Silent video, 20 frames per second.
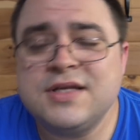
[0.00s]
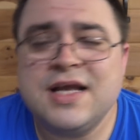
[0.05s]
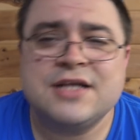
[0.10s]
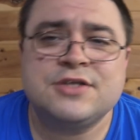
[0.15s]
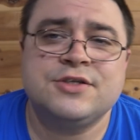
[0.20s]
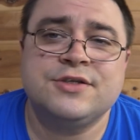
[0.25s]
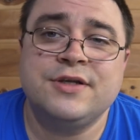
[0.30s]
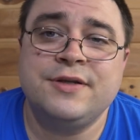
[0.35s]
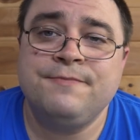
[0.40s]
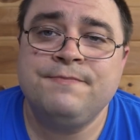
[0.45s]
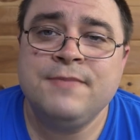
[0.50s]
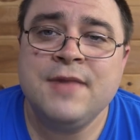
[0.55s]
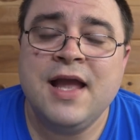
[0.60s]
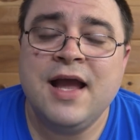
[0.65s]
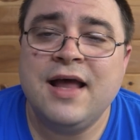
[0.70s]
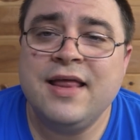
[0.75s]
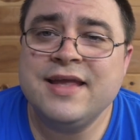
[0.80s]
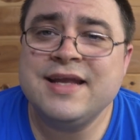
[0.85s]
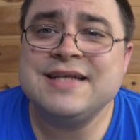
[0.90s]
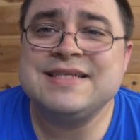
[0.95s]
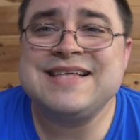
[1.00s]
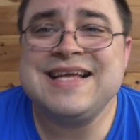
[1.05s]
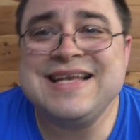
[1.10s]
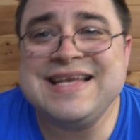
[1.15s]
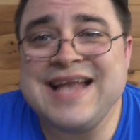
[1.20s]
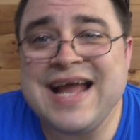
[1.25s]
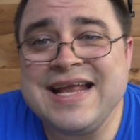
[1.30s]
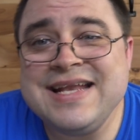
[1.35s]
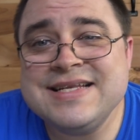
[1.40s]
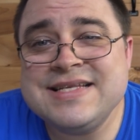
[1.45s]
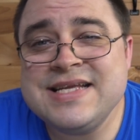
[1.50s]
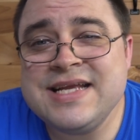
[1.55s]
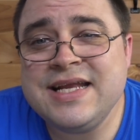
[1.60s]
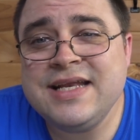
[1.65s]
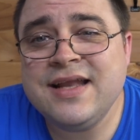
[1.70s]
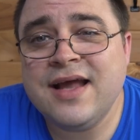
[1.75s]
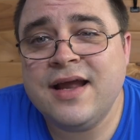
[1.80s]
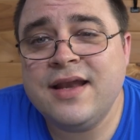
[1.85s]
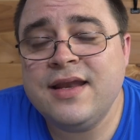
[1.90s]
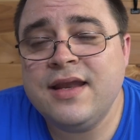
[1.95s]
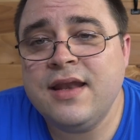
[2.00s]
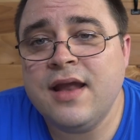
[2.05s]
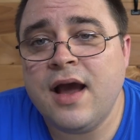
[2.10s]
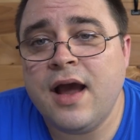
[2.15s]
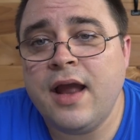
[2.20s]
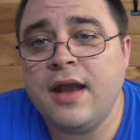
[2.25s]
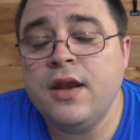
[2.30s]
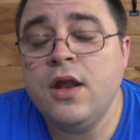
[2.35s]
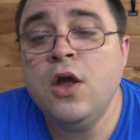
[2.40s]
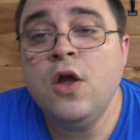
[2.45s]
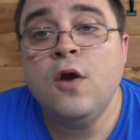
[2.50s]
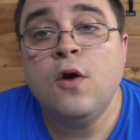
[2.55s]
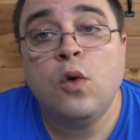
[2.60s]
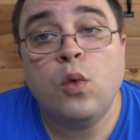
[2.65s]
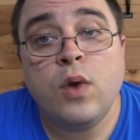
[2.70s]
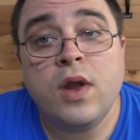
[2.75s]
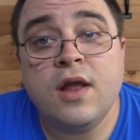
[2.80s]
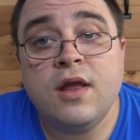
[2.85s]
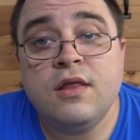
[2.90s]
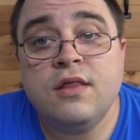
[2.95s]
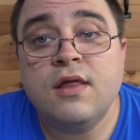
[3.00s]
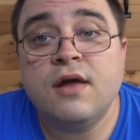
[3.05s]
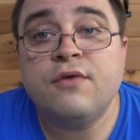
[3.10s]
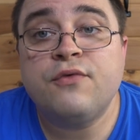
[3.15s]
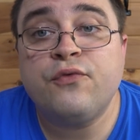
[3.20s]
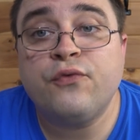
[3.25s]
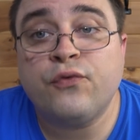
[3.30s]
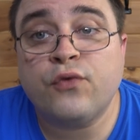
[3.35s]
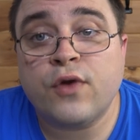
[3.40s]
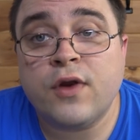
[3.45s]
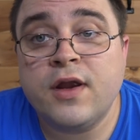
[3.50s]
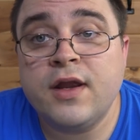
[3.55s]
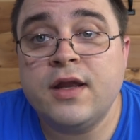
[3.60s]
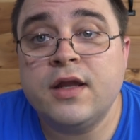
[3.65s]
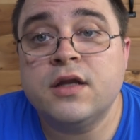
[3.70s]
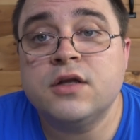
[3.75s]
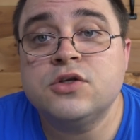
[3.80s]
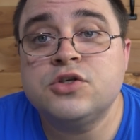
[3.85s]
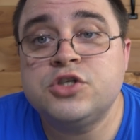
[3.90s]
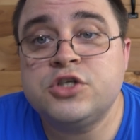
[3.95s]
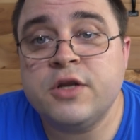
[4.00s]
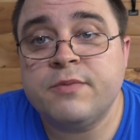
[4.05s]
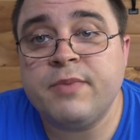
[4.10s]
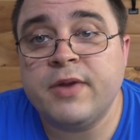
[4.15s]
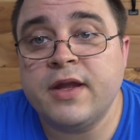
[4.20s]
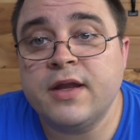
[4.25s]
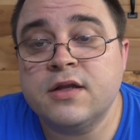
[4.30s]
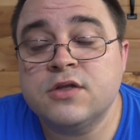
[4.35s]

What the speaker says: Actually, I think it's $19.99 with free shipping.